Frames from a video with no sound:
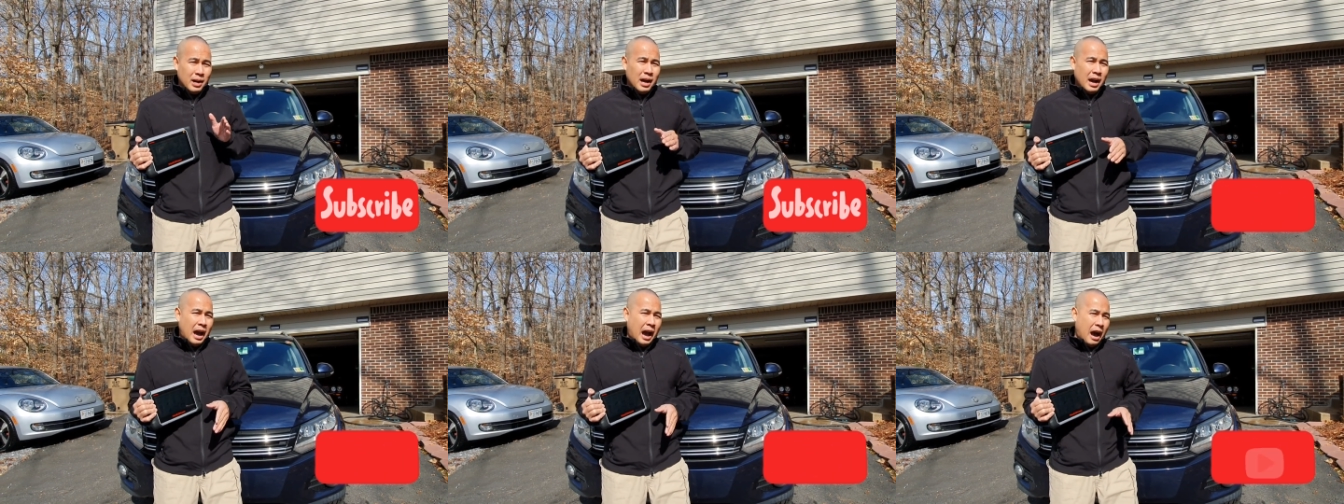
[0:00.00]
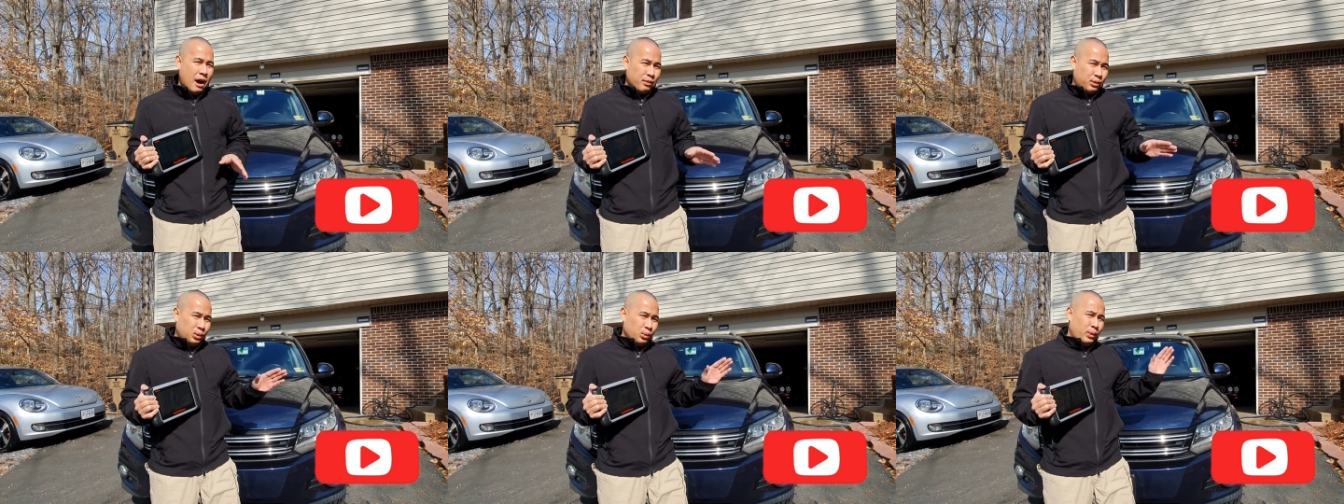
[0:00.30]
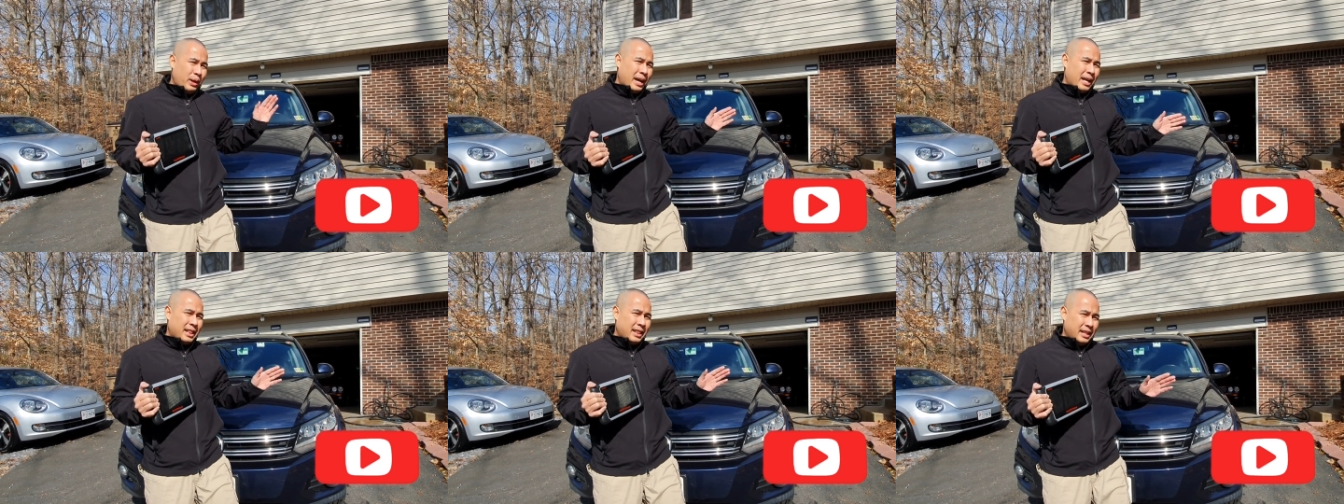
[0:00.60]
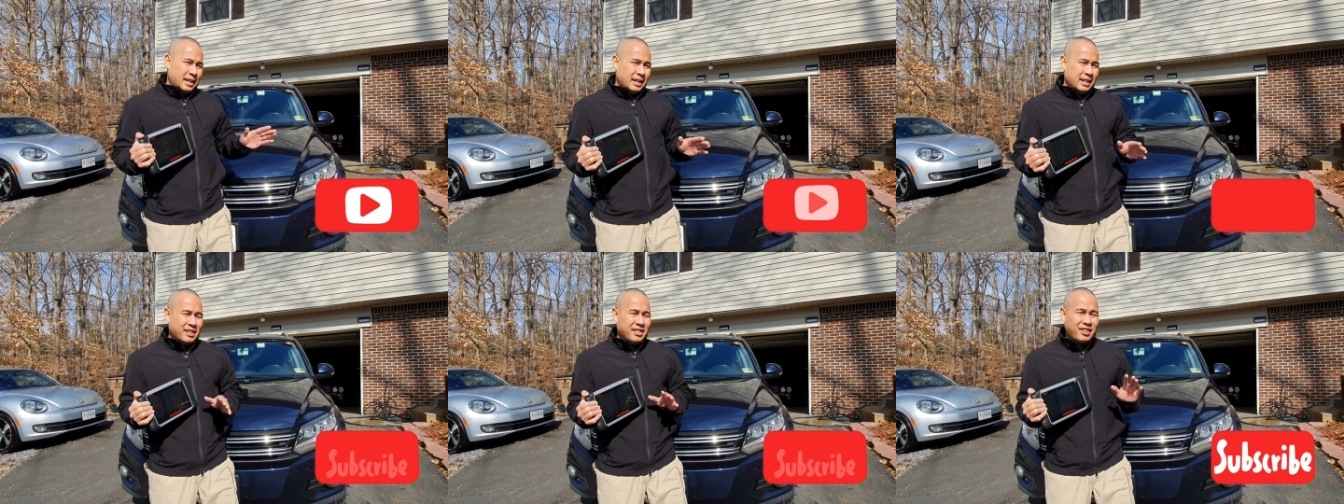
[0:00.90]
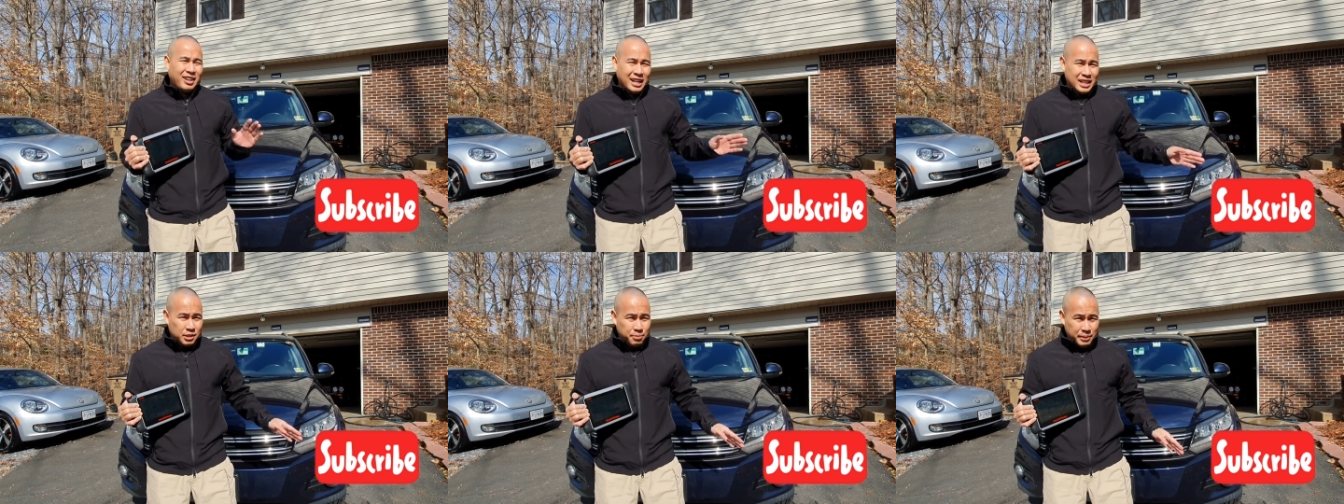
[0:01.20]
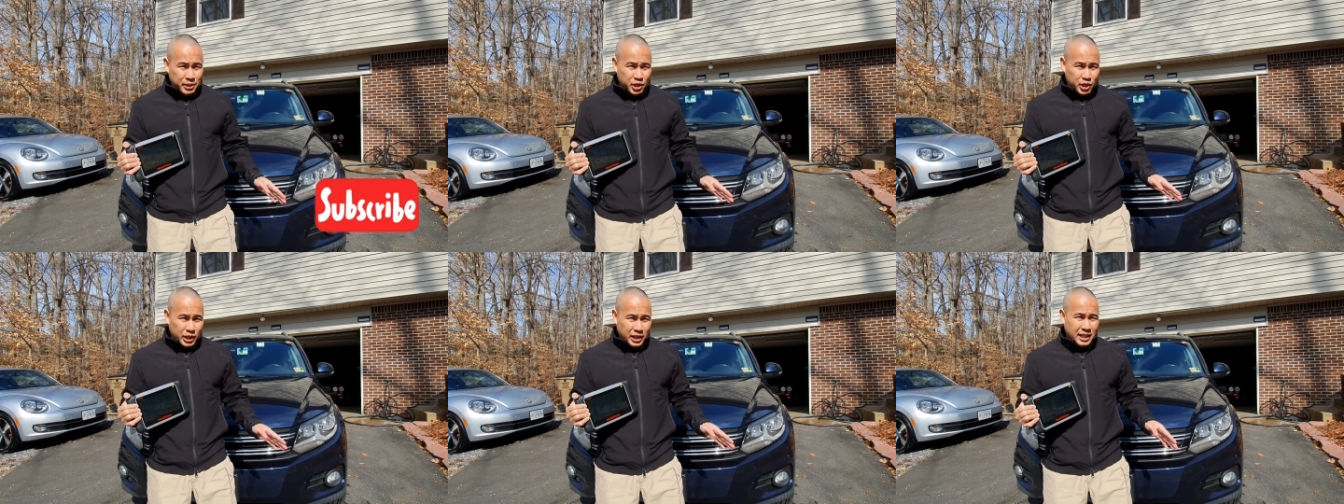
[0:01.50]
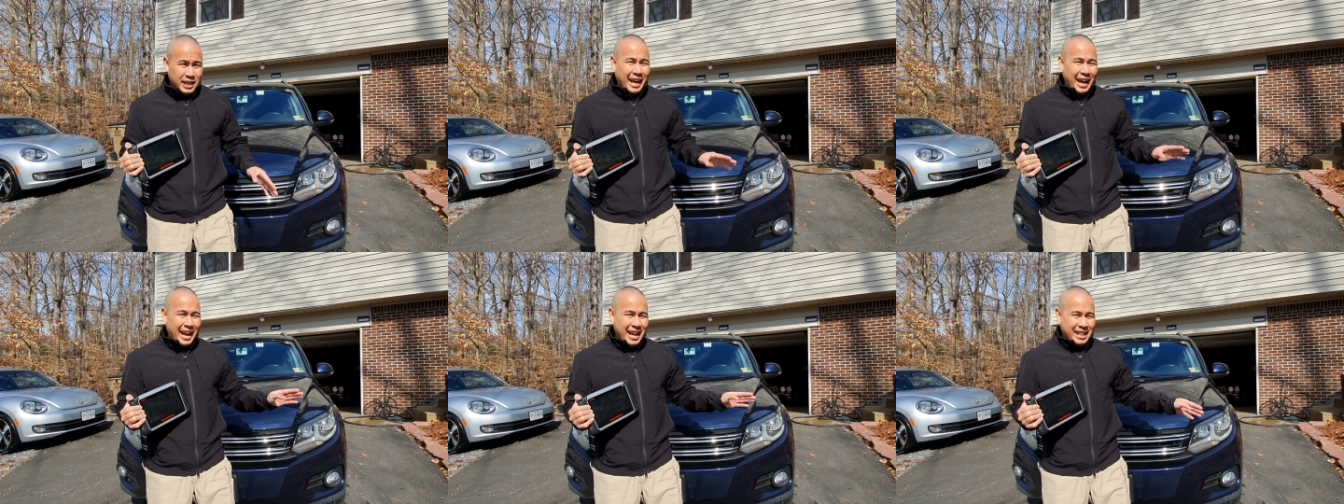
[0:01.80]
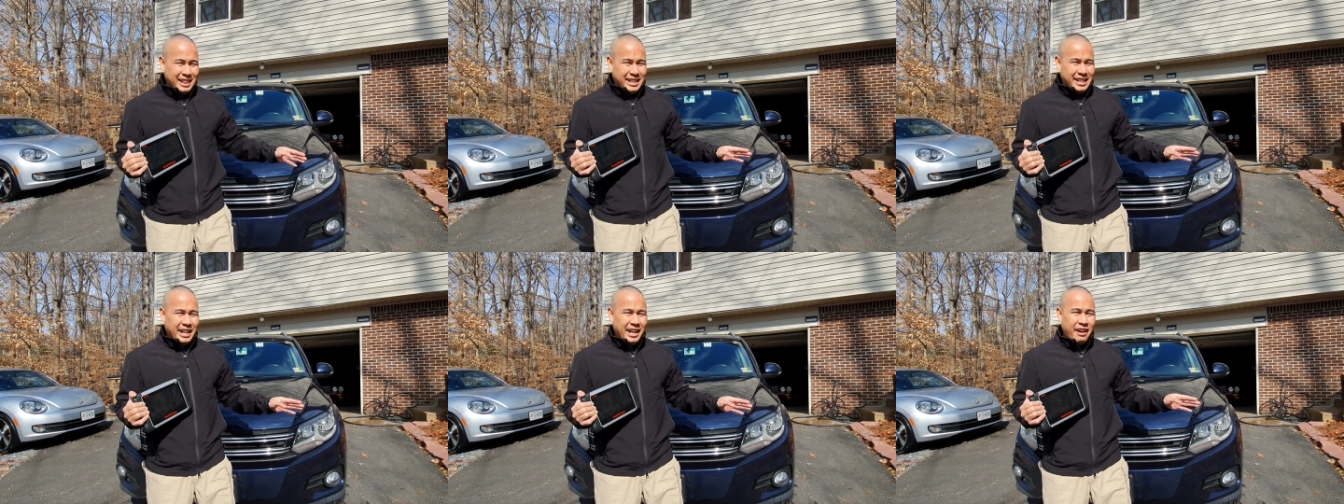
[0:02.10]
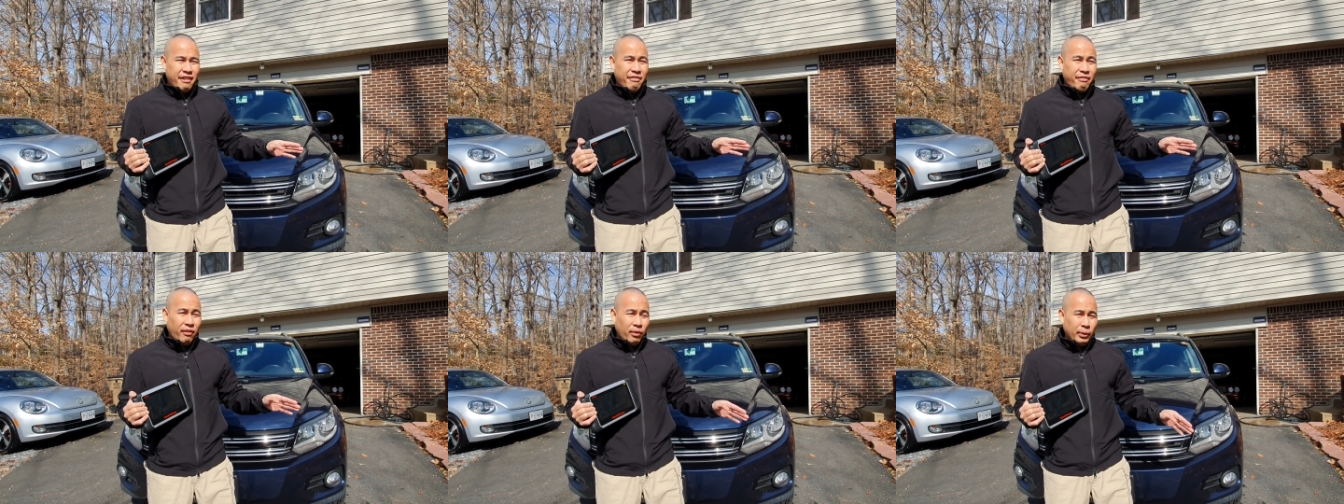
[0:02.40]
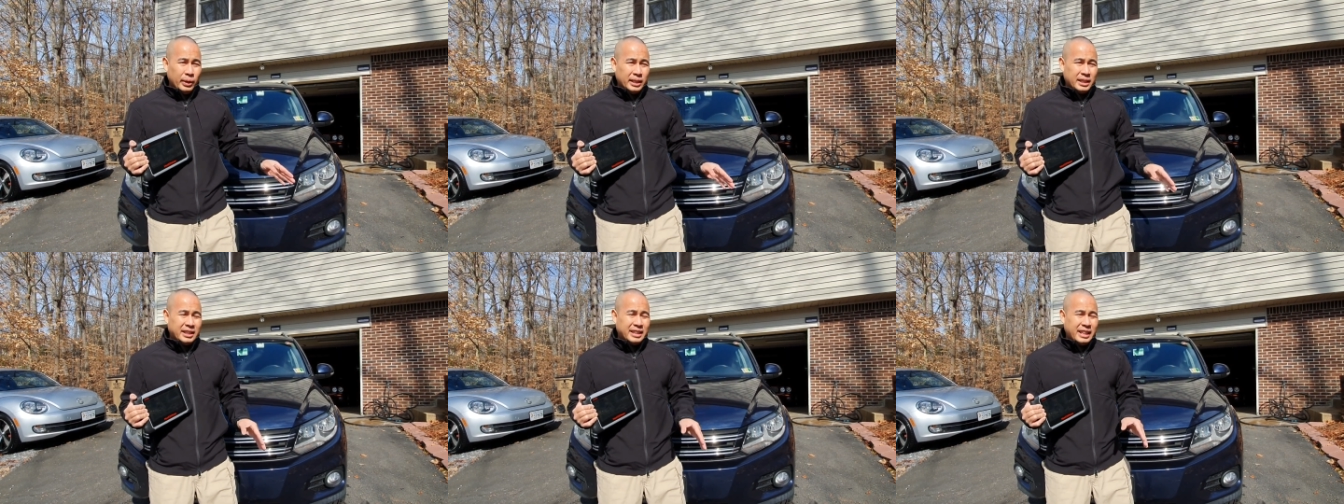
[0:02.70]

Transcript: how to get the transmission ATF fluid